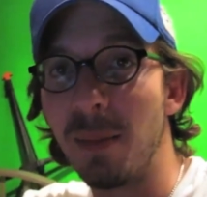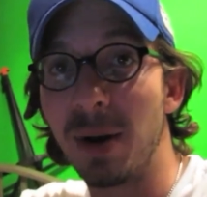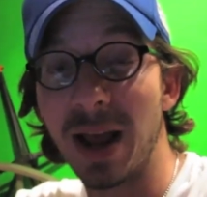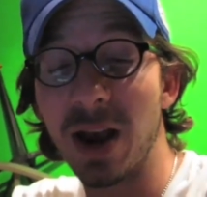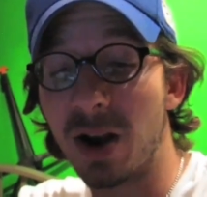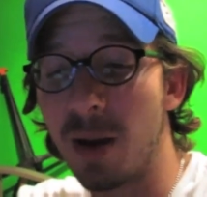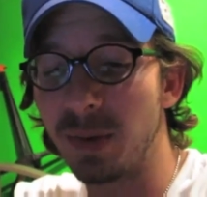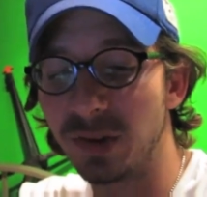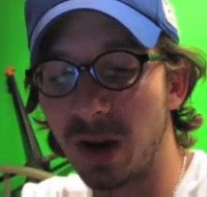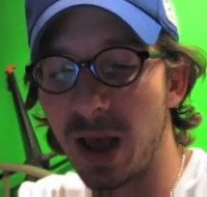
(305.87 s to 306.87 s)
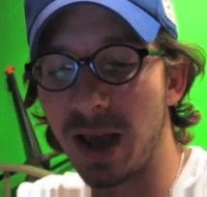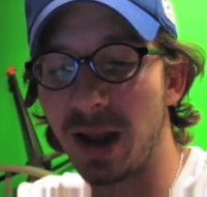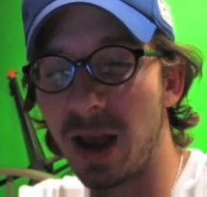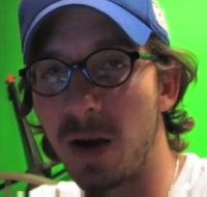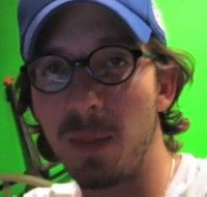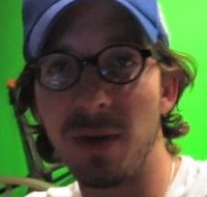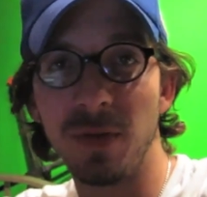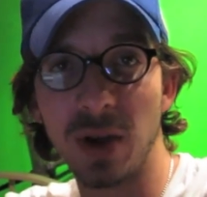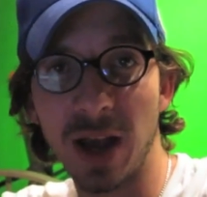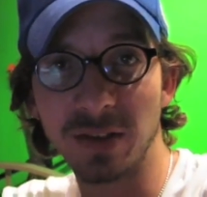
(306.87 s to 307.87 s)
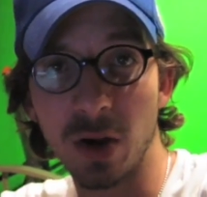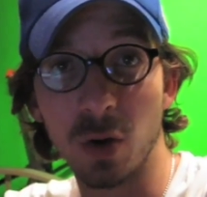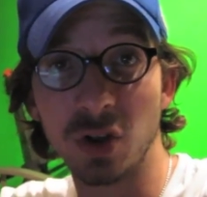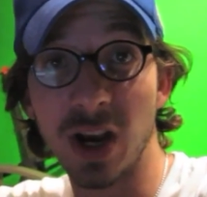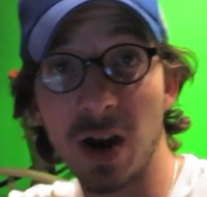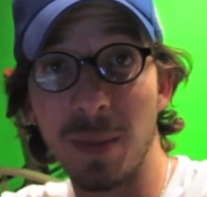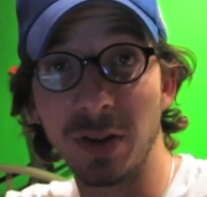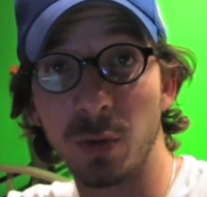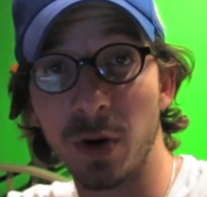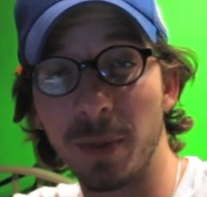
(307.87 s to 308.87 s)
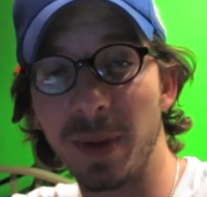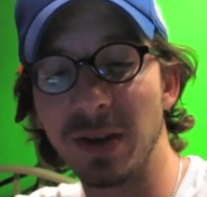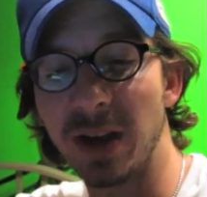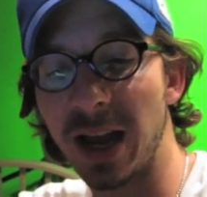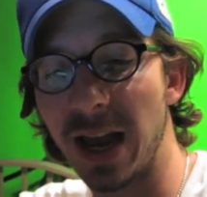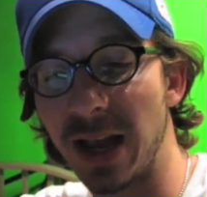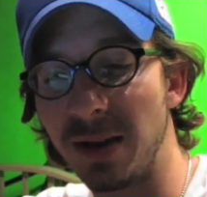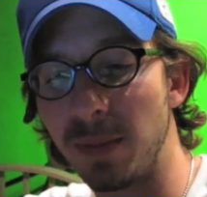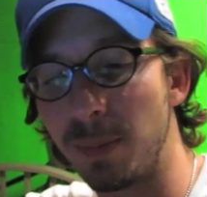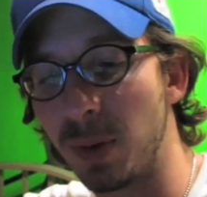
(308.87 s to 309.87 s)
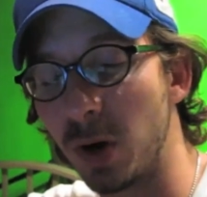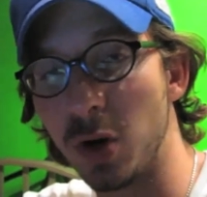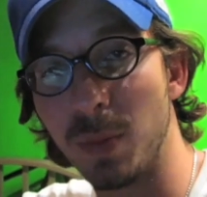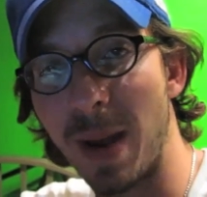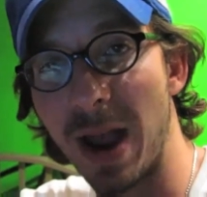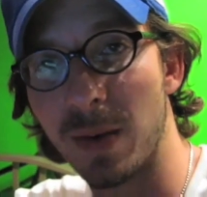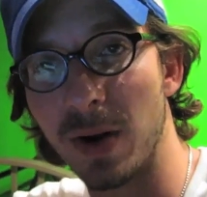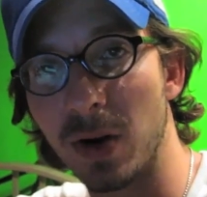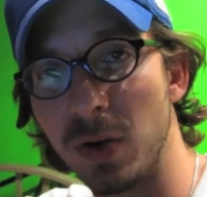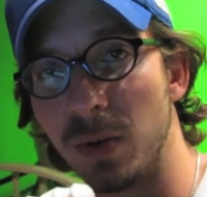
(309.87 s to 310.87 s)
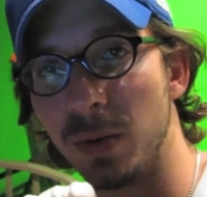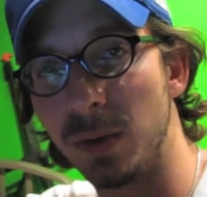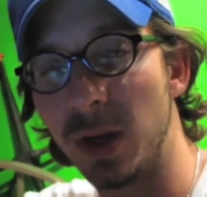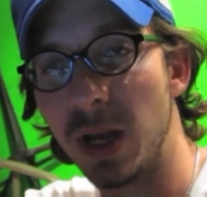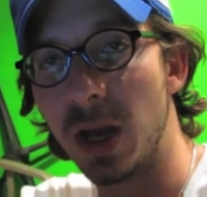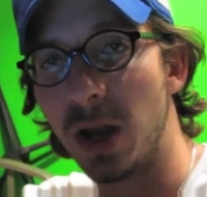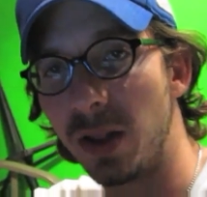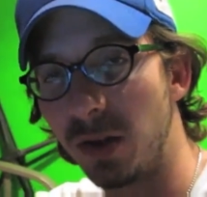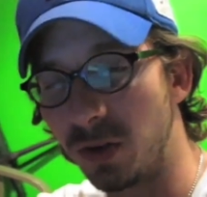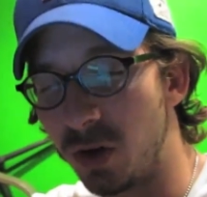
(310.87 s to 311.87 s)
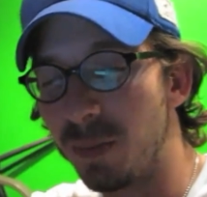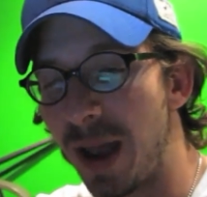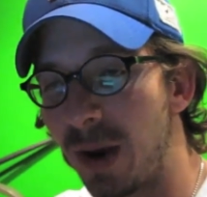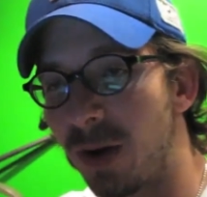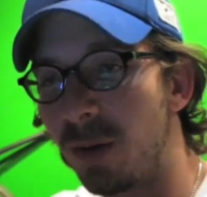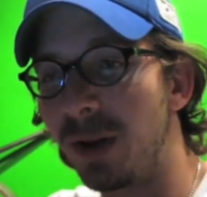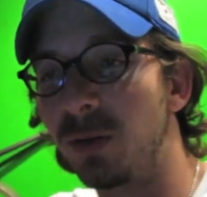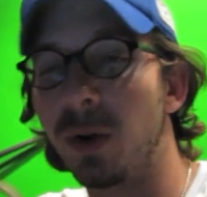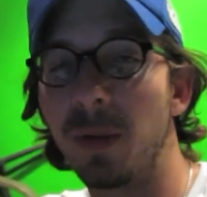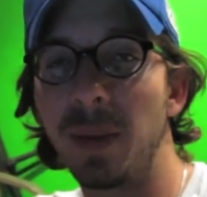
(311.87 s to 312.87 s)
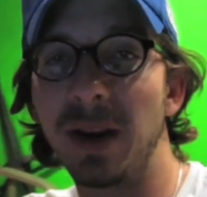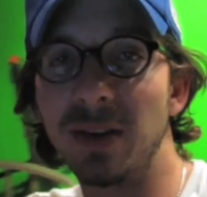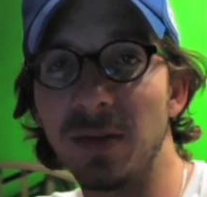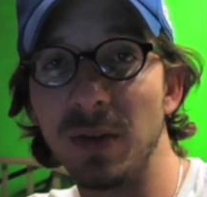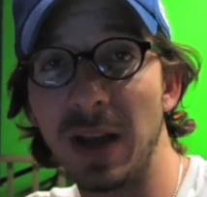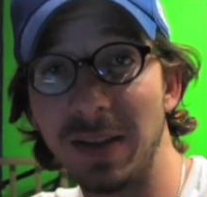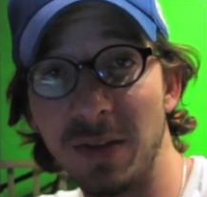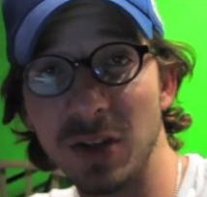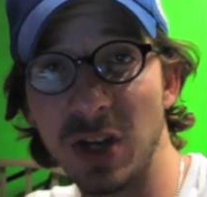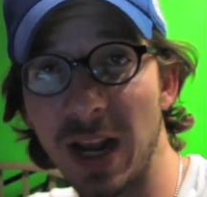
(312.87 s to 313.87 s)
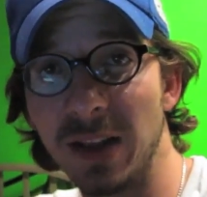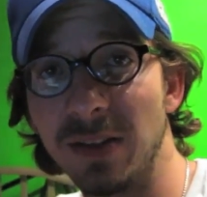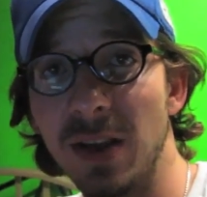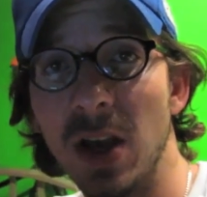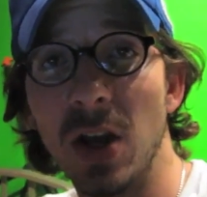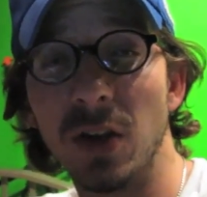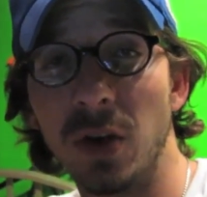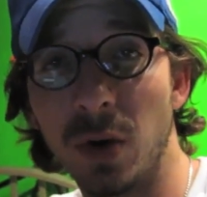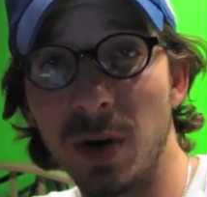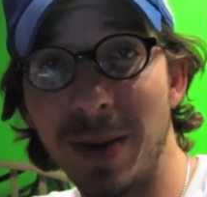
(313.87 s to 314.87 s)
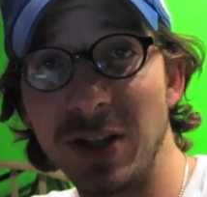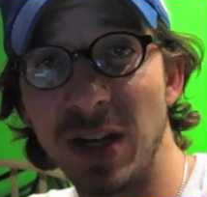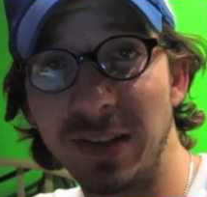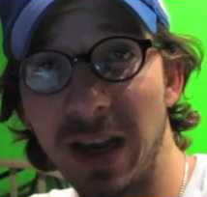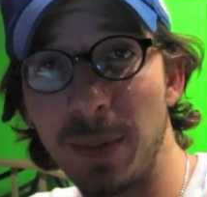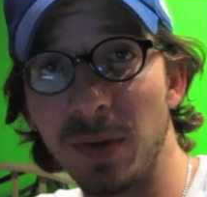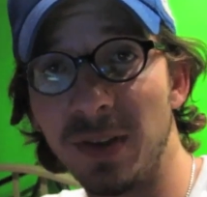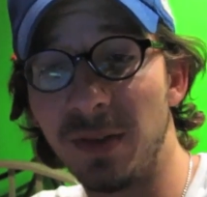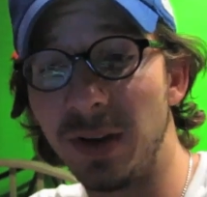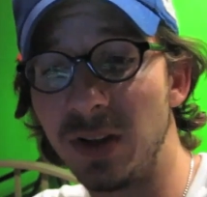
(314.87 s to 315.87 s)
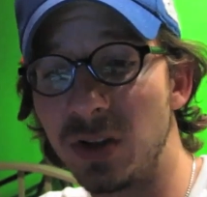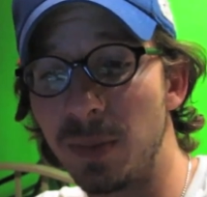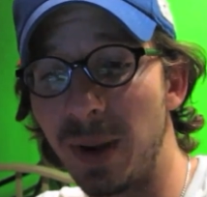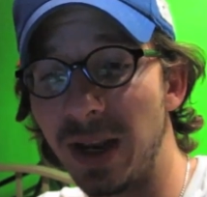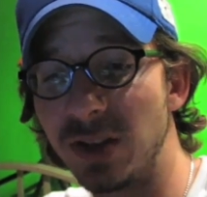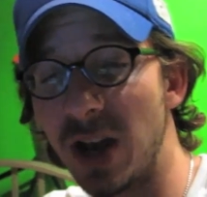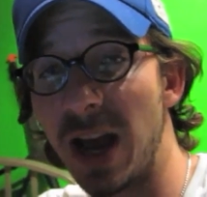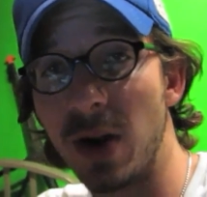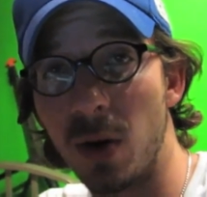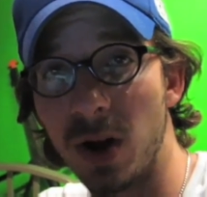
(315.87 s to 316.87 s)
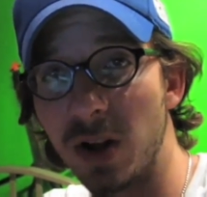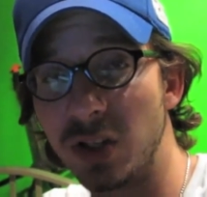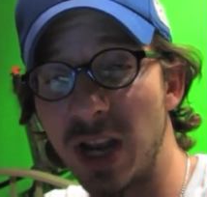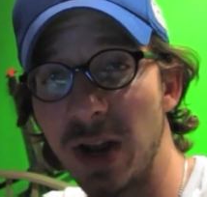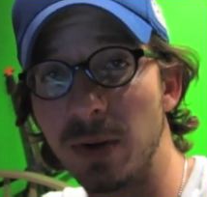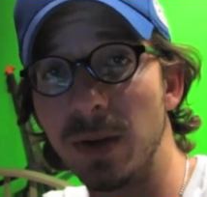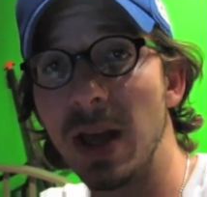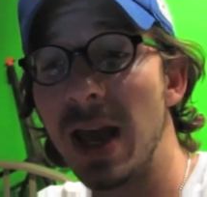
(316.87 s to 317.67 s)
But I accomplished a lot. Um, if you guys can go check out my Twitter page, I put a new background, a new, uh, there's a new background on my Twitter page. And if you guys have a chance to go to my Jase Haber T V page, I, uh, channel,